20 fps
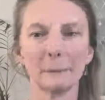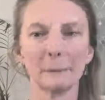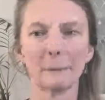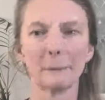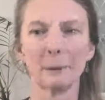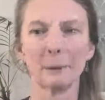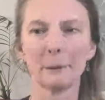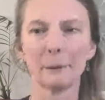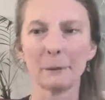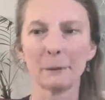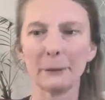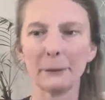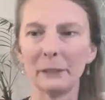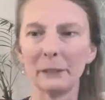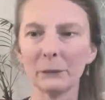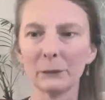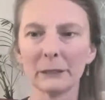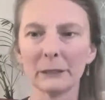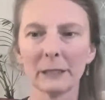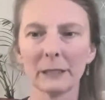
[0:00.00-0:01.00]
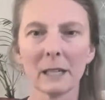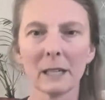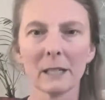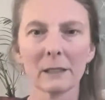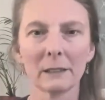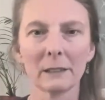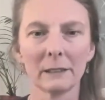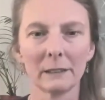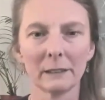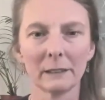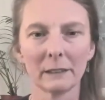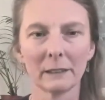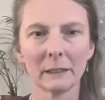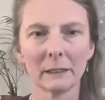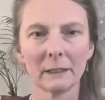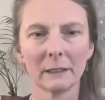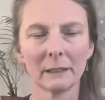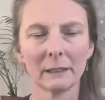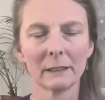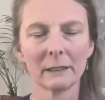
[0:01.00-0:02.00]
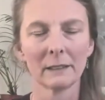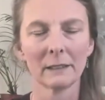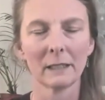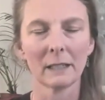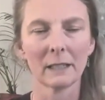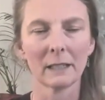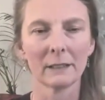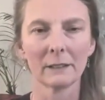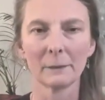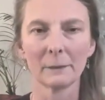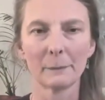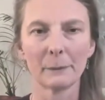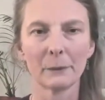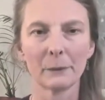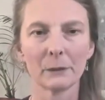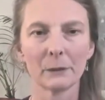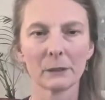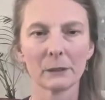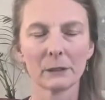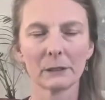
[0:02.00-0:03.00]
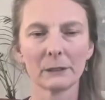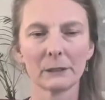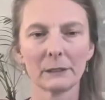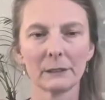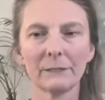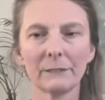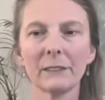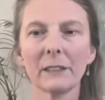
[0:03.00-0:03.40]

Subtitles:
to put between your skull and the books